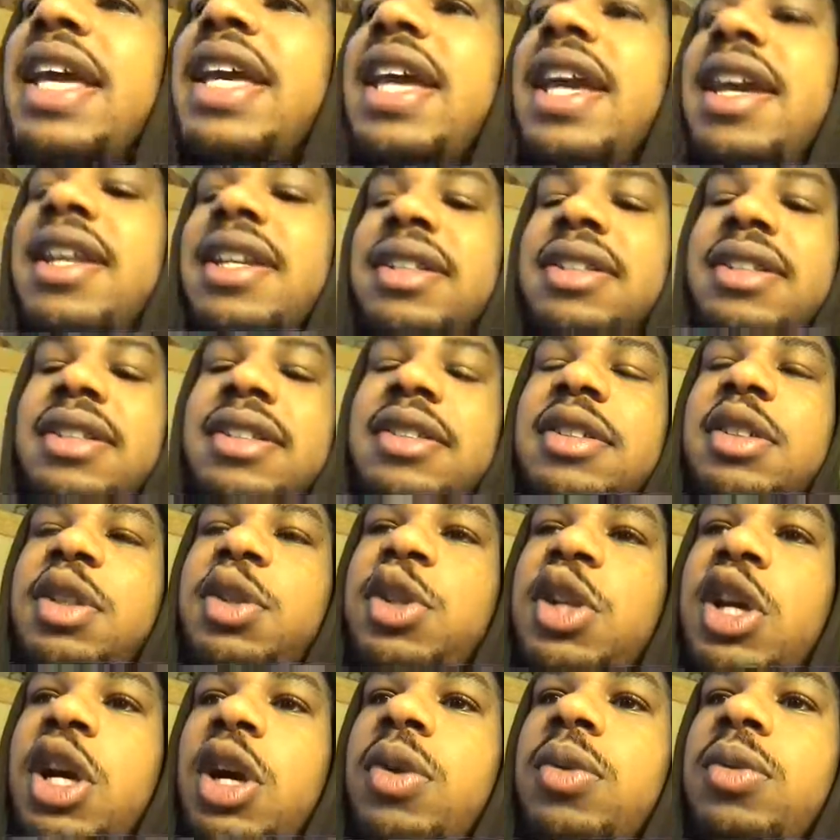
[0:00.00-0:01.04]
get, you
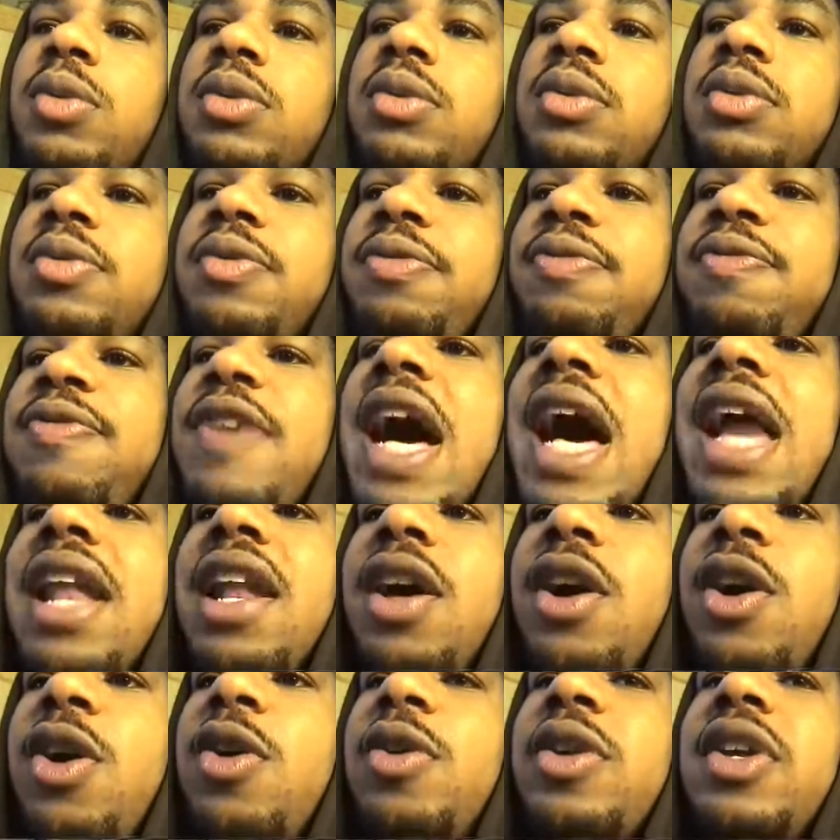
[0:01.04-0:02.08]
know,
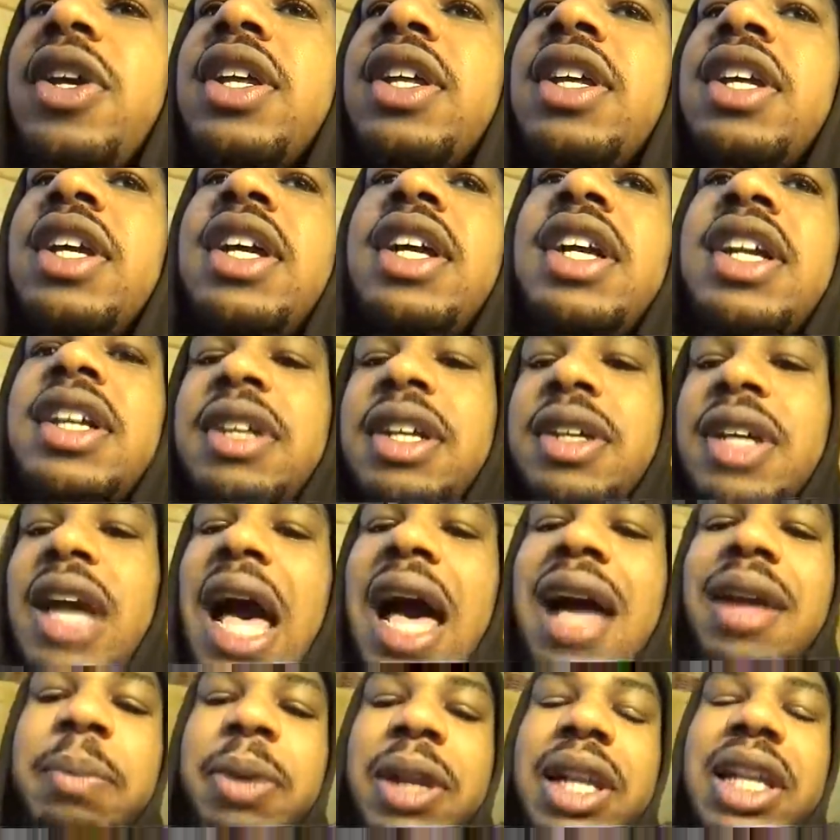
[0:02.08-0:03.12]
followed and
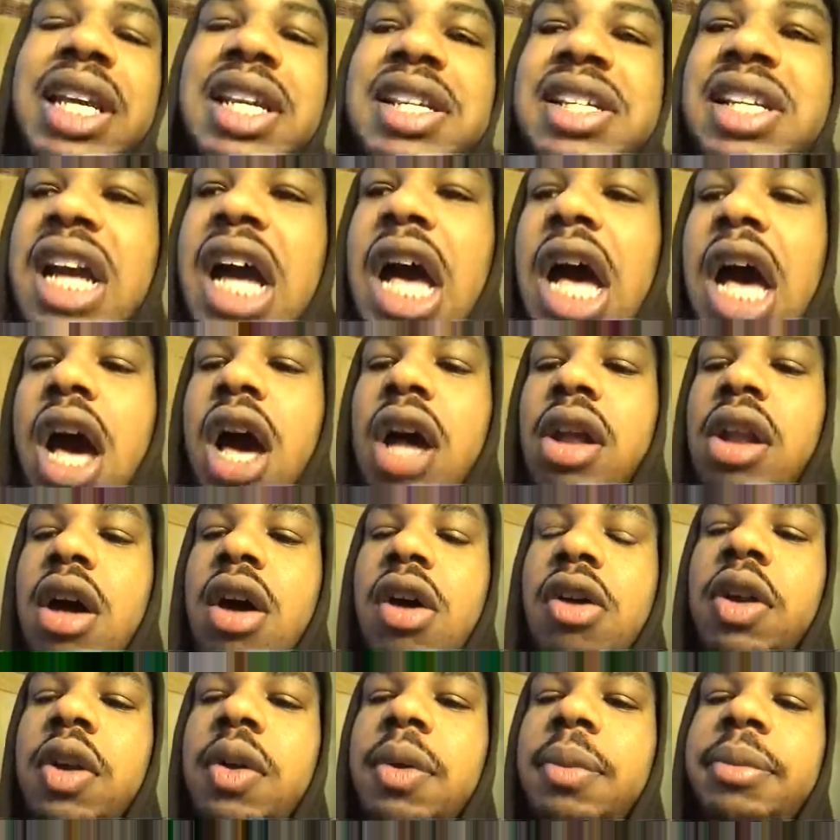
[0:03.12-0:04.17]
police called
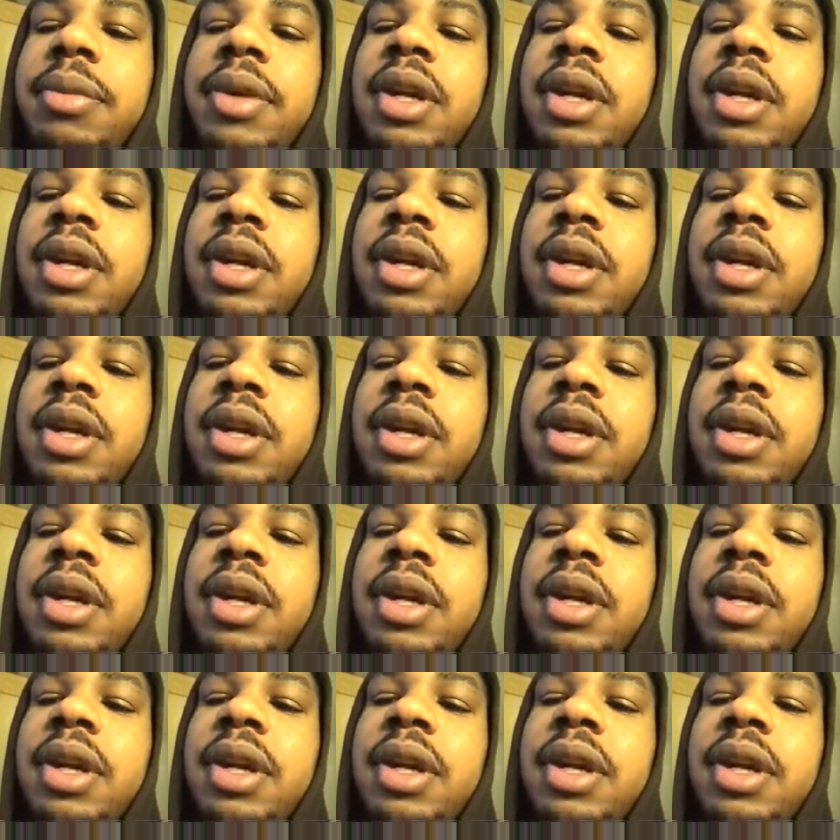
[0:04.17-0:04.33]
on them.